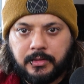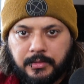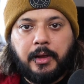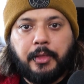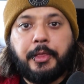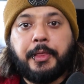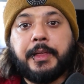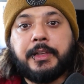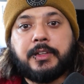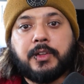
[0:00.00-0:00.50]

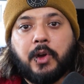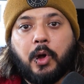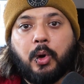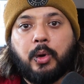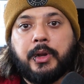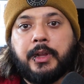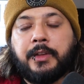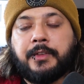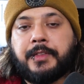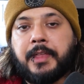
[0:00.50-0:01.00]
Another thing to
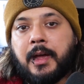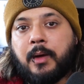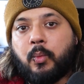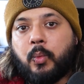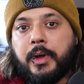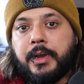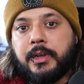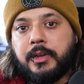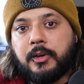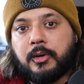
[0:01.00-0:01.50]
note is that
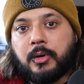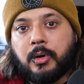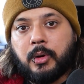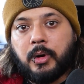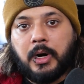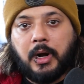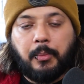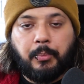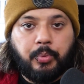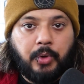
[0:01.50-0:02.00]
when
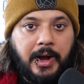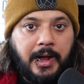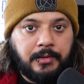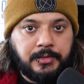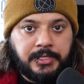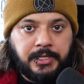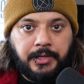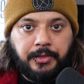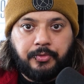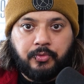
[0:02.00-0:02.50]
you're
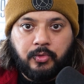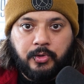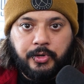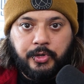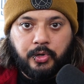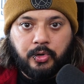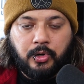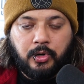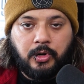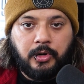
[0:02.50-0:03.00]
browsing through
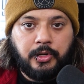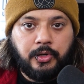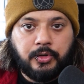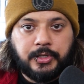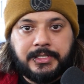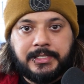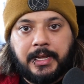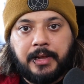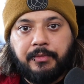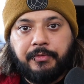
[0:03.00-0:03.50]
your
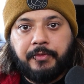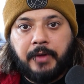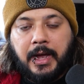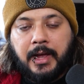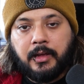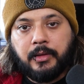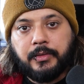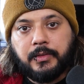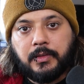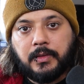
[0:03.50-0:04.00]
save
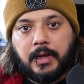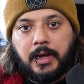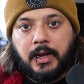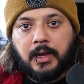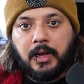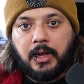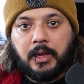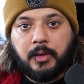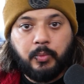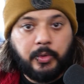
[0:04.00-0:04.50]
files
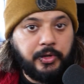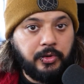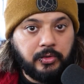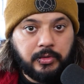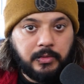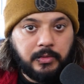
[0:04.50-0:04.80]
and when you're